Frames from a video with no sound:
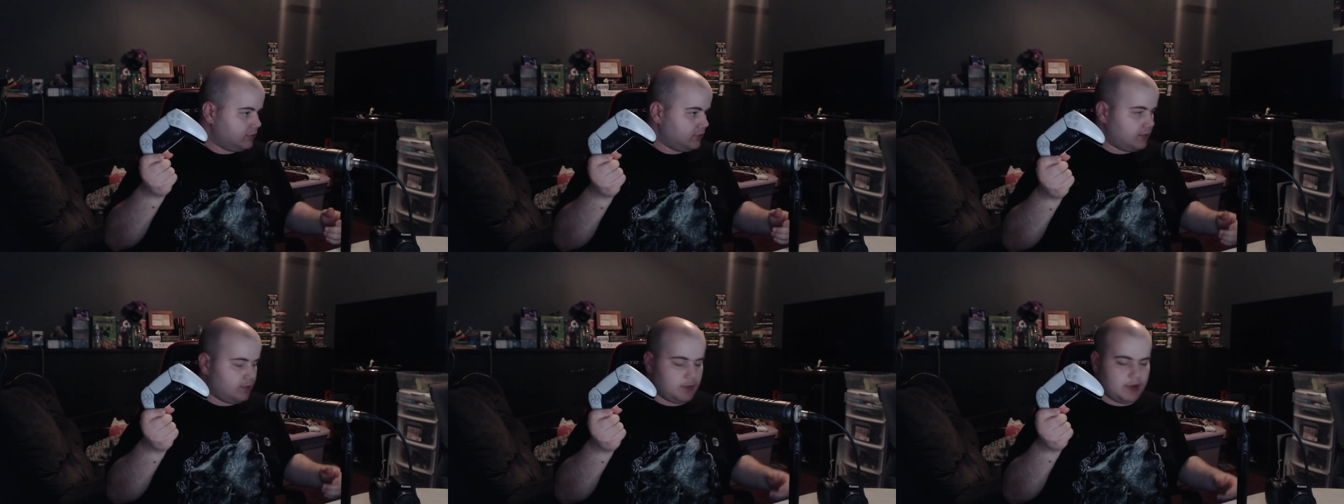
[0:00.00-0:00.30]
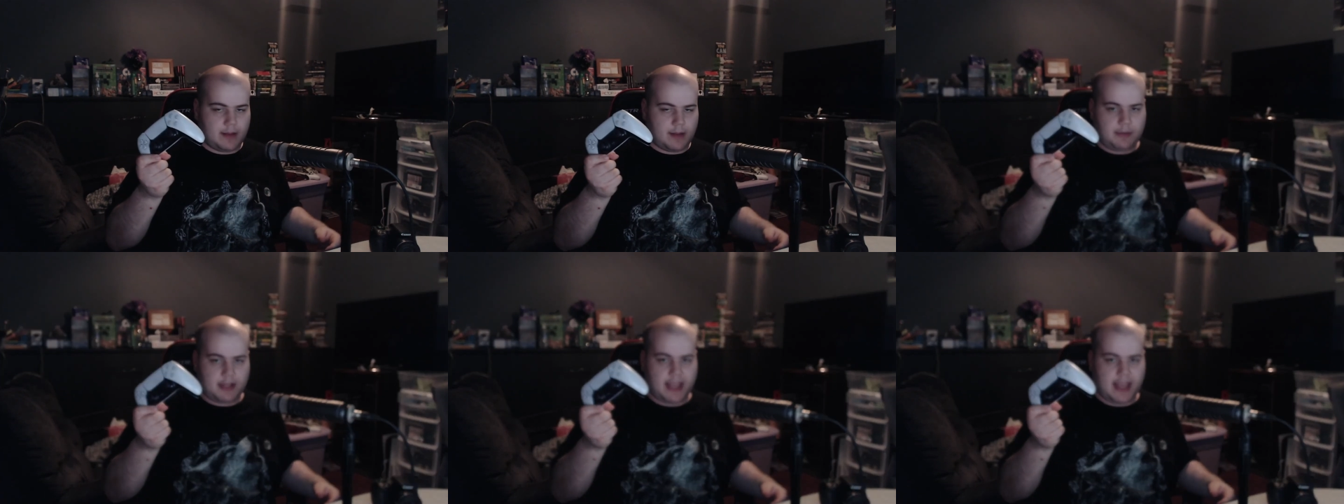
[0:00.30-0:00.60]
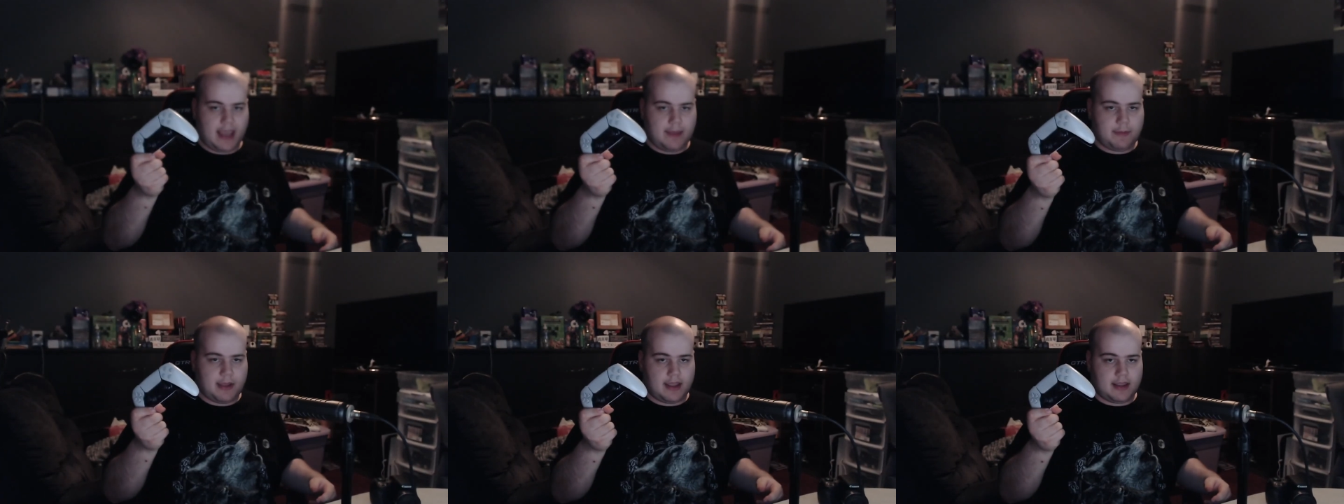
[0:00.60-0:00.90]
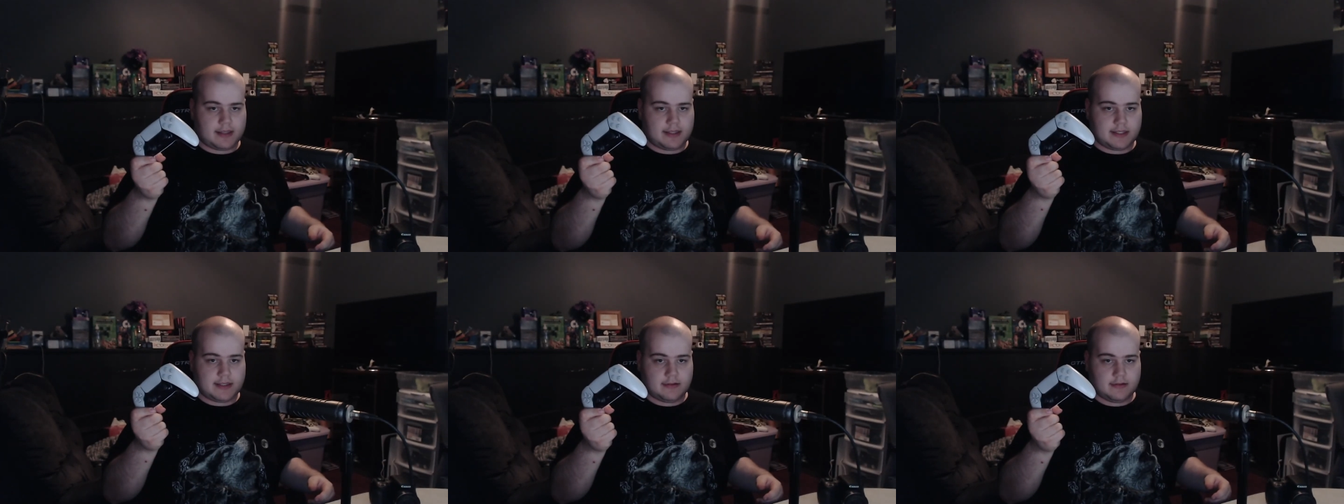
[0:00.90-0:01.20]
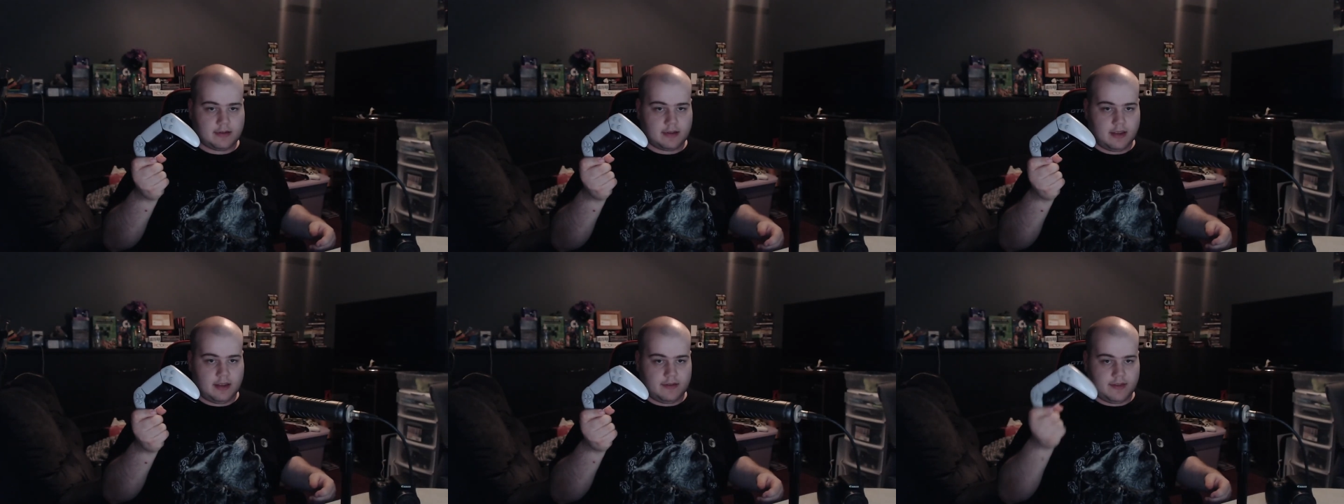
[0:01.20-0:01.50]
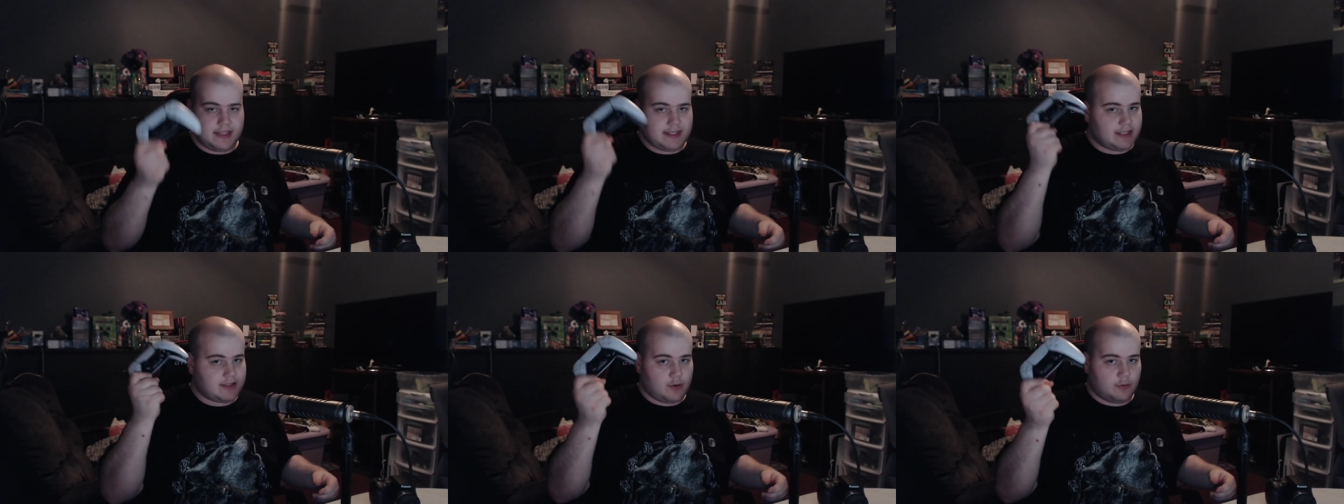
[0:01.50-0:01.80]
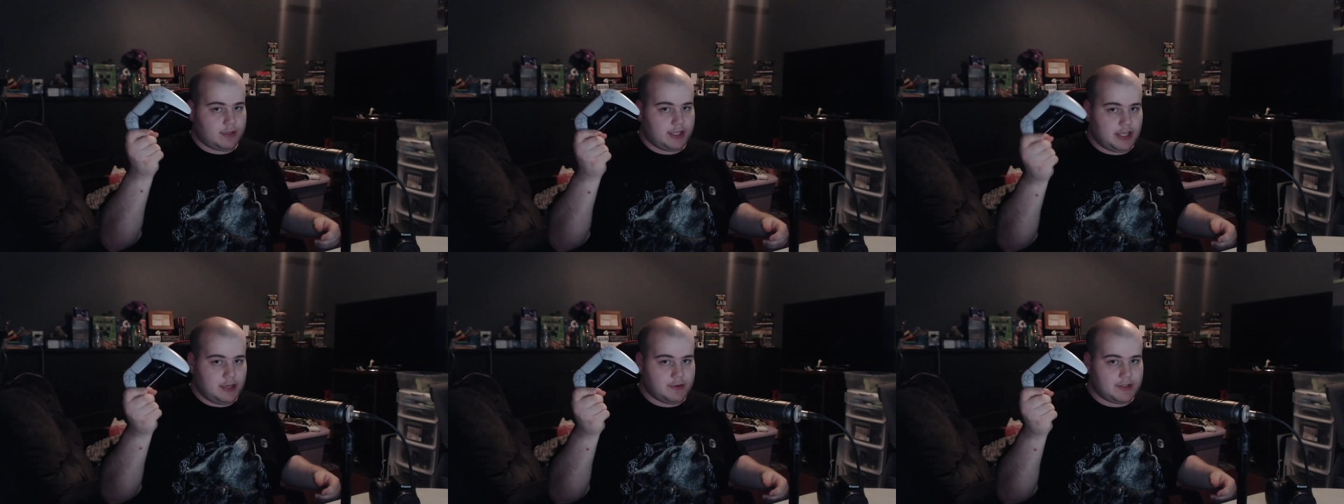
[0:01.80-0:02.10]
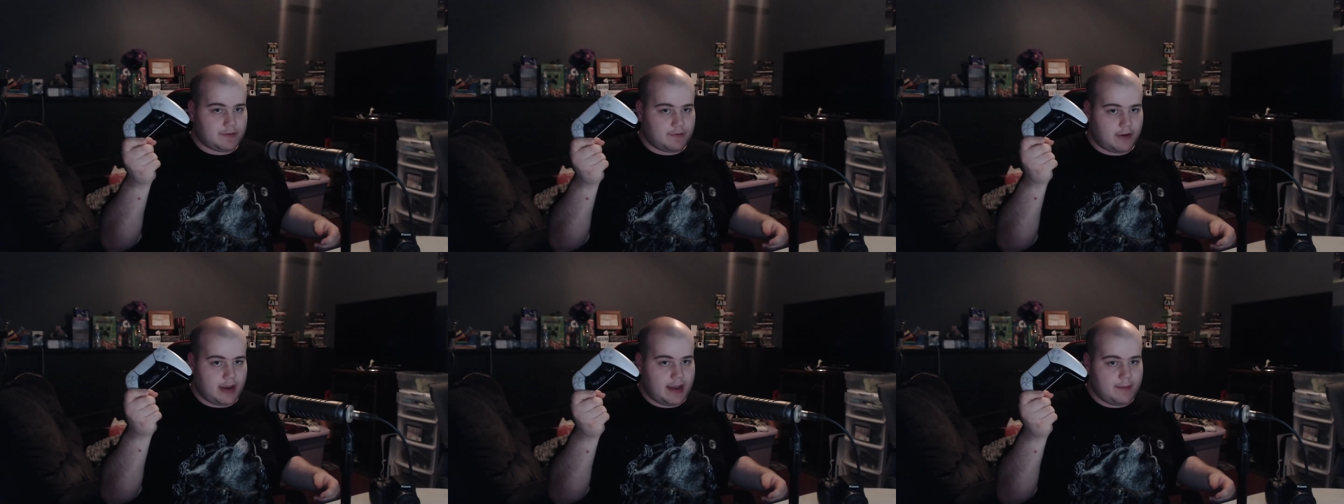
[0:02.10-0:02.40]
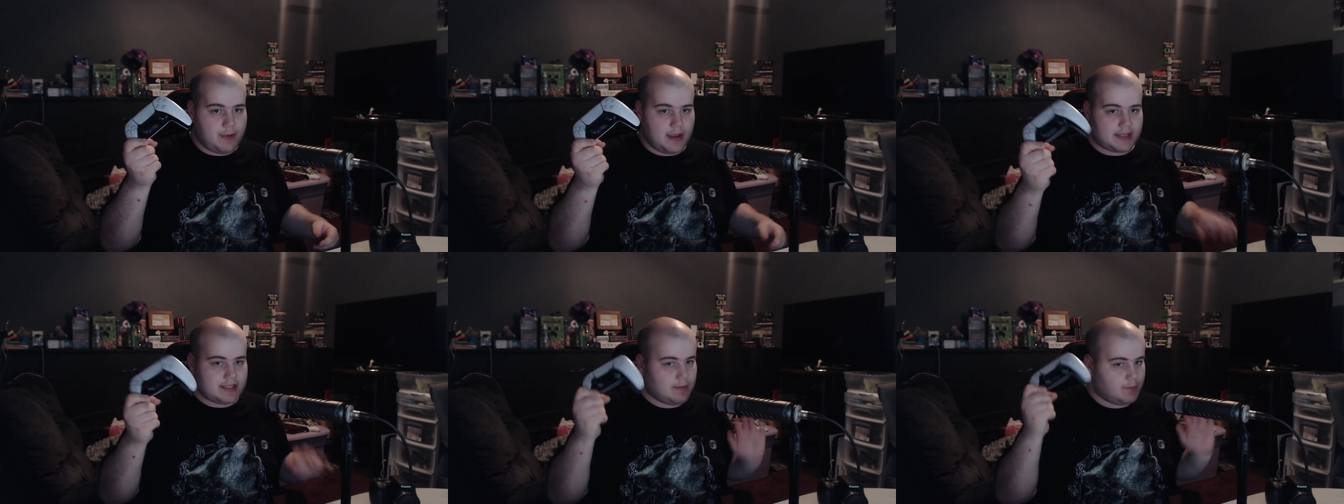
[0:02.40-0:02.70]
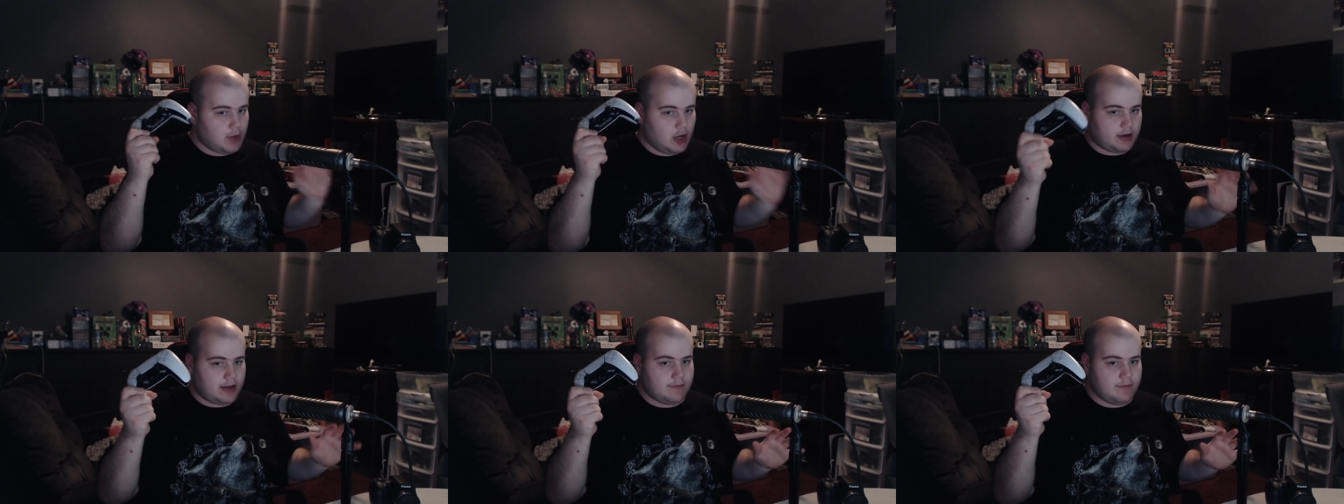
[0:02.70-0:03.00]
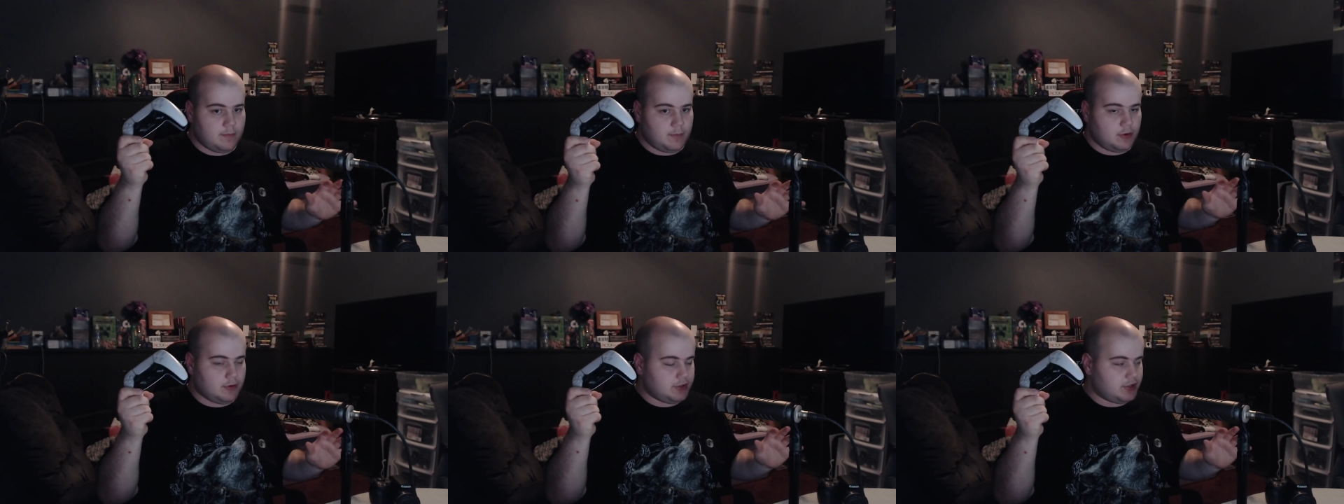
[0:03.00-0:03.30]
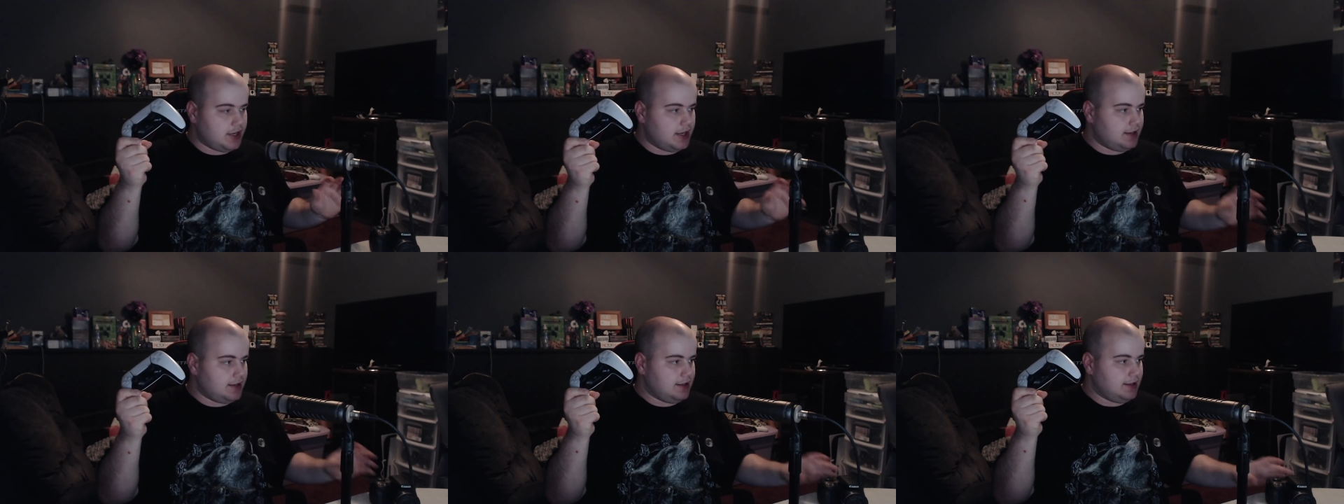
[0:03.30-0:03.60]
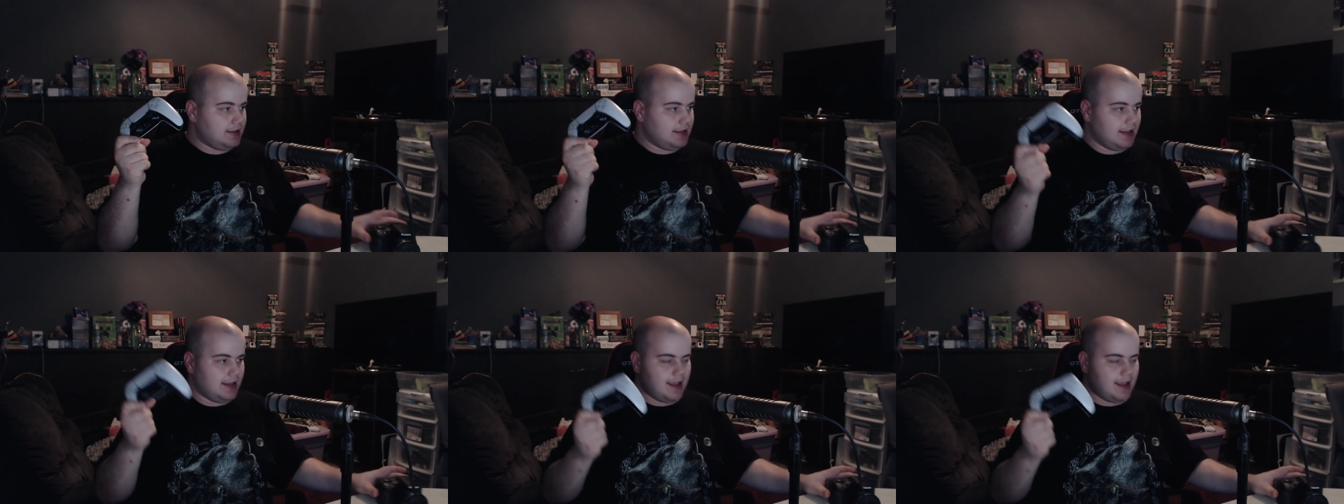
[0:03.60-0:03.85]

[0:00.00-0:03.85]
When I play Apex, this is only used for Apex. I'm not even bullshitting.